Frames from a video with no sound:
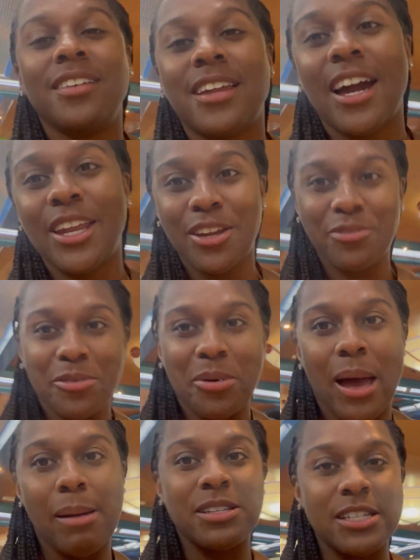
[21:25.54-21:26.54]
dining room
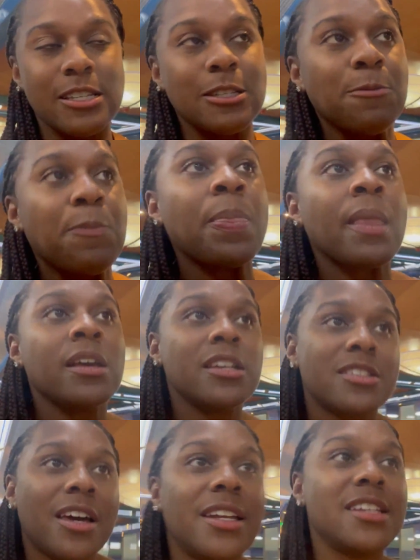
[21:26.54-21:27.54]
options,
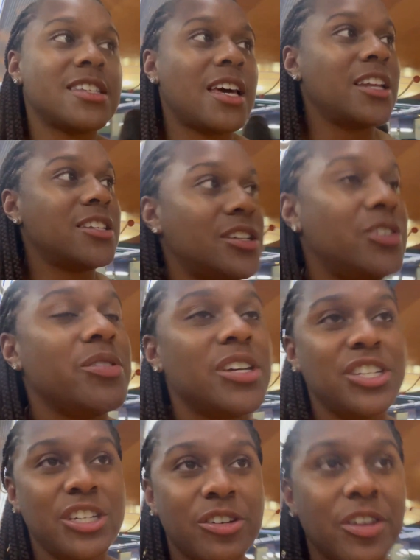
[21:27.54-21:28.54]
so I decided to do
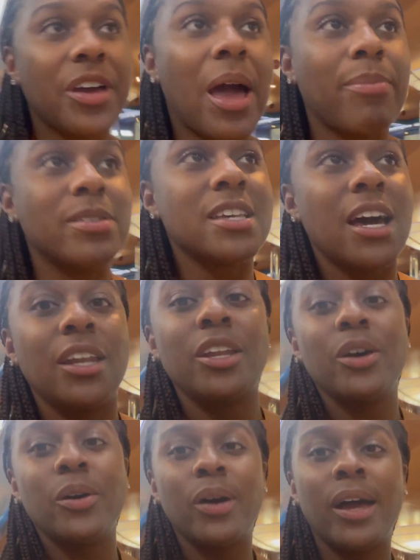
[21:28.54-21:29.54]
Cucina Del
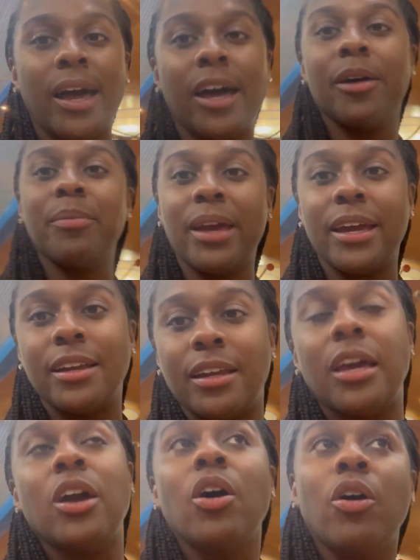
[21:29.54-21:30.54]
Capitano, and
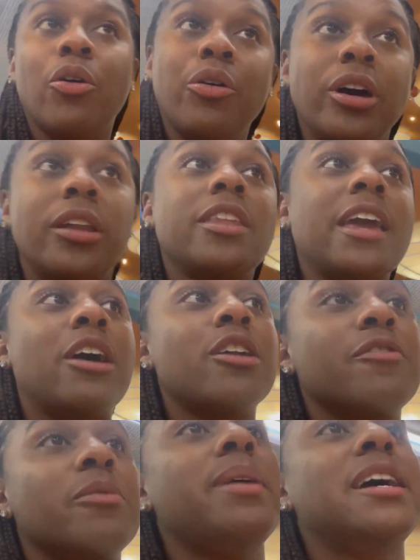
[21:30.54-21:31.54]
on
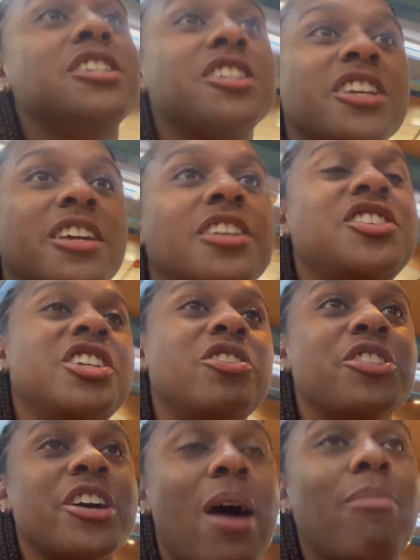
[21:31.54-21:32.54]
Carnival Magic, Cucina
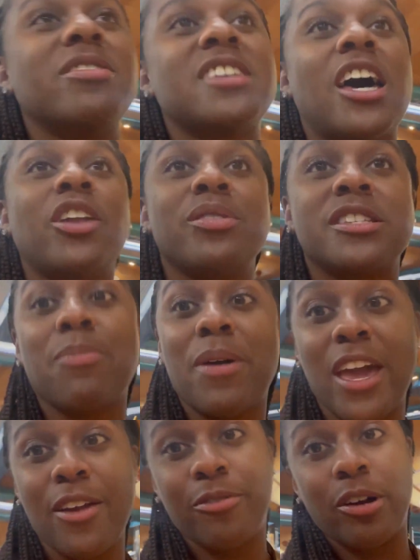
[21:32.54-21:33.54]
Del Capitano is a
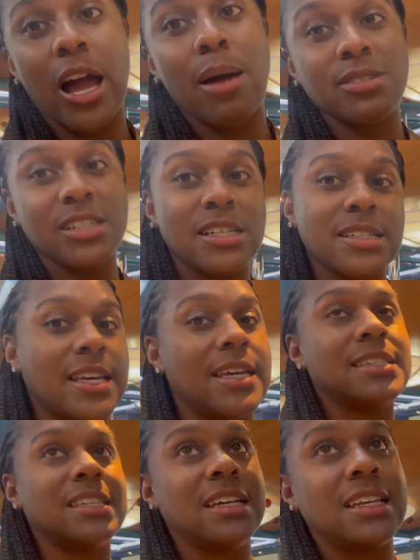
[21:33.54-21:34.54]
paid-for option. It's
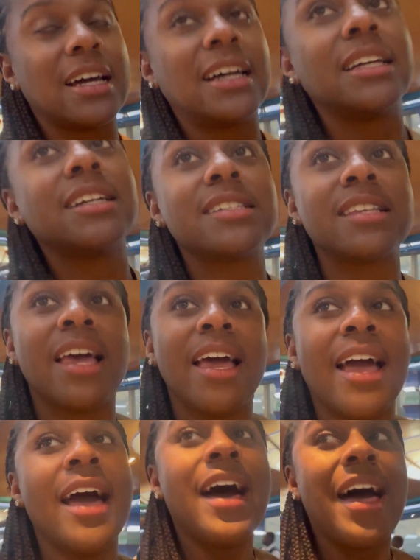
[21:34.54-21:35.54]
$18.
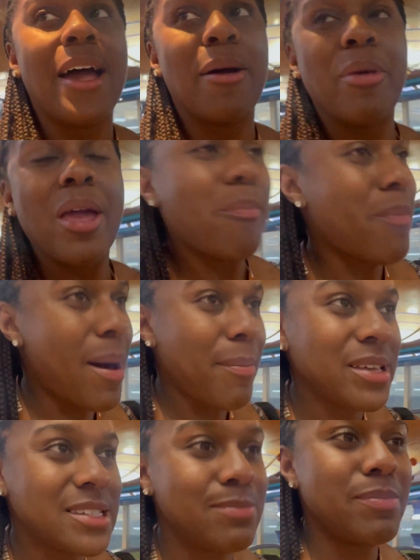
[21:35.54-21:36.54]
And
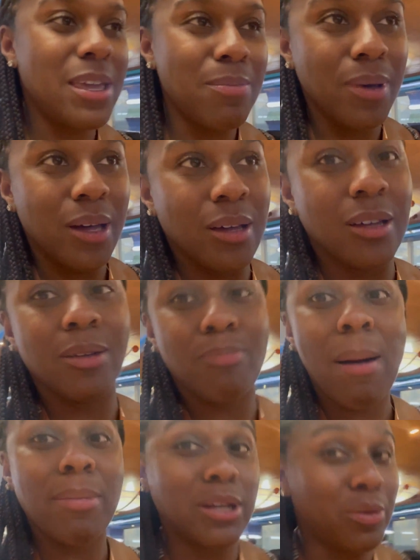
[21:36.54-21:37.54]
Mama
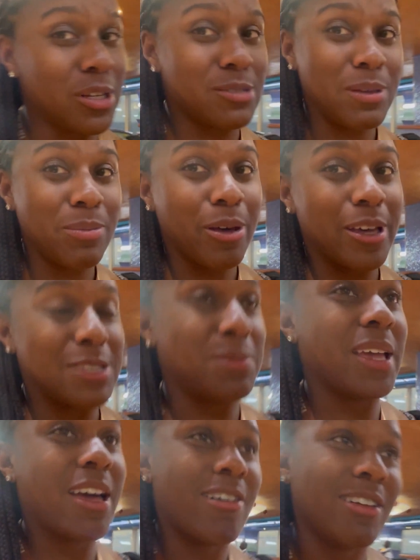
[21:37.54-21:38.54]
Nona's Meatball has
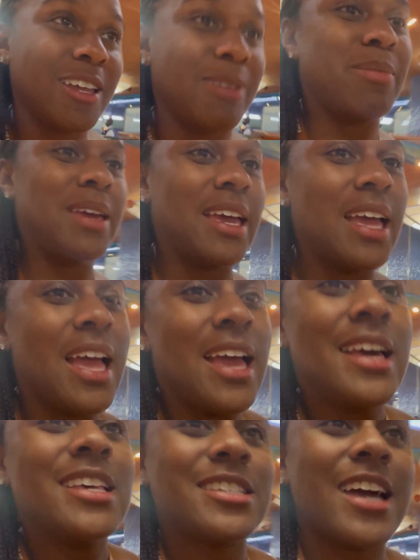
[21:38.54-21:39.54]
been calling me,
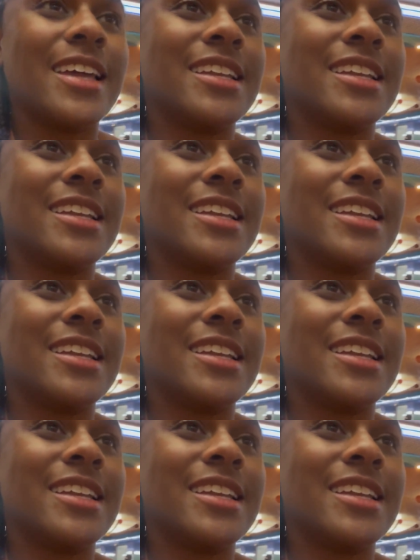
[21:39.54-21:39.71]
so I